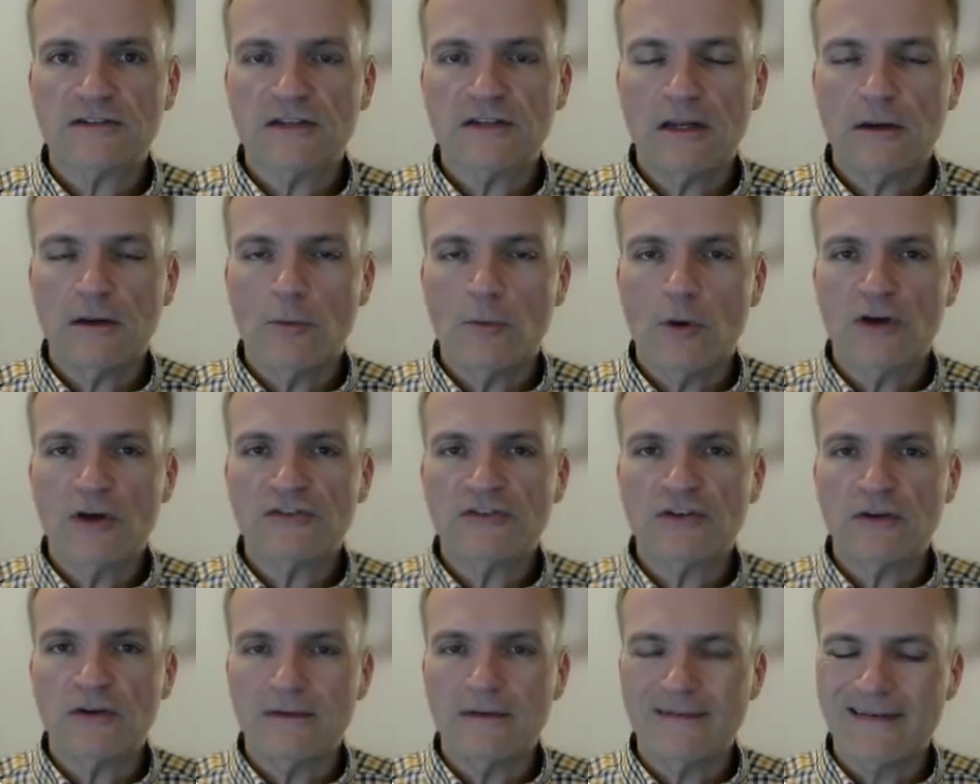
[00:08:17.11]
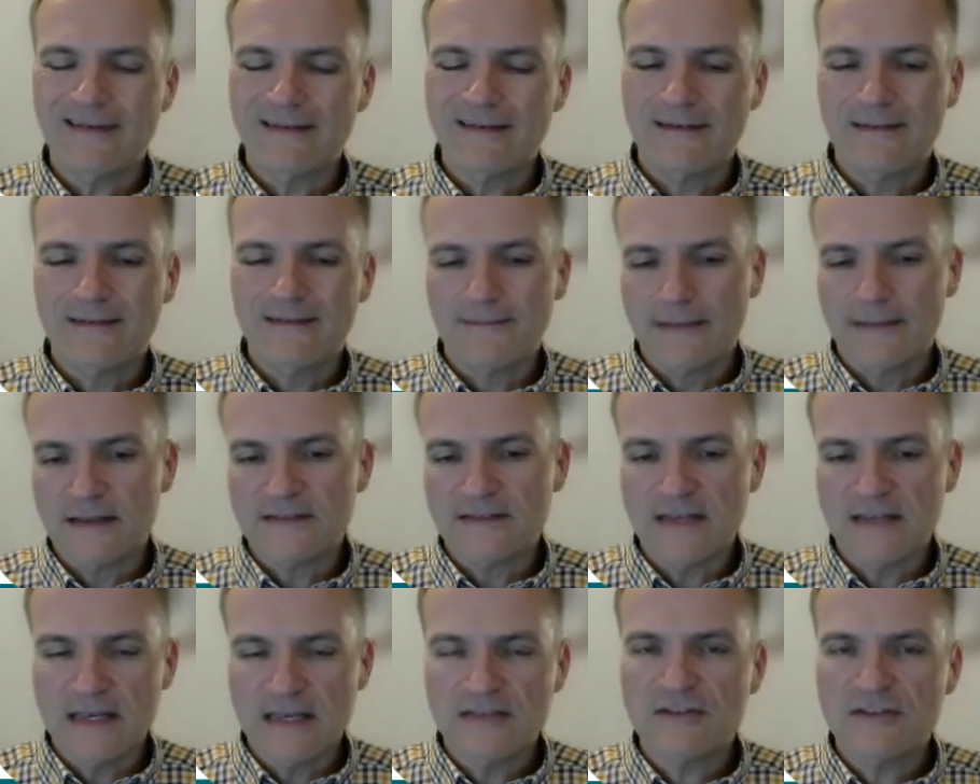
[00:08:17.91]
And it wasn't as
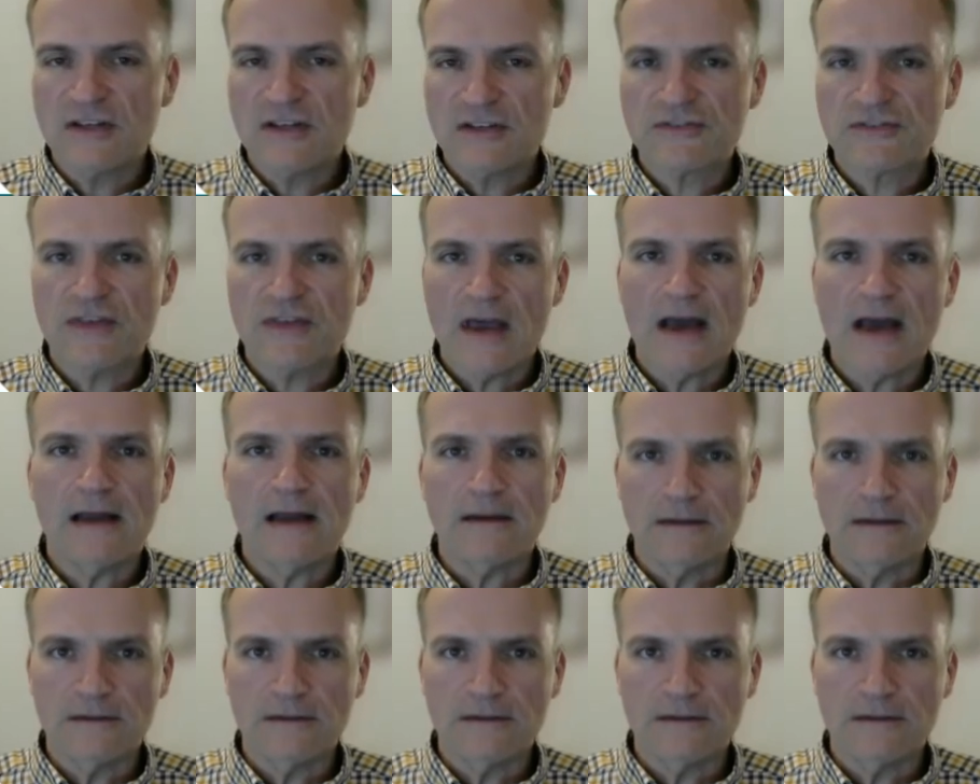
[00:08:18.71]
easy as that.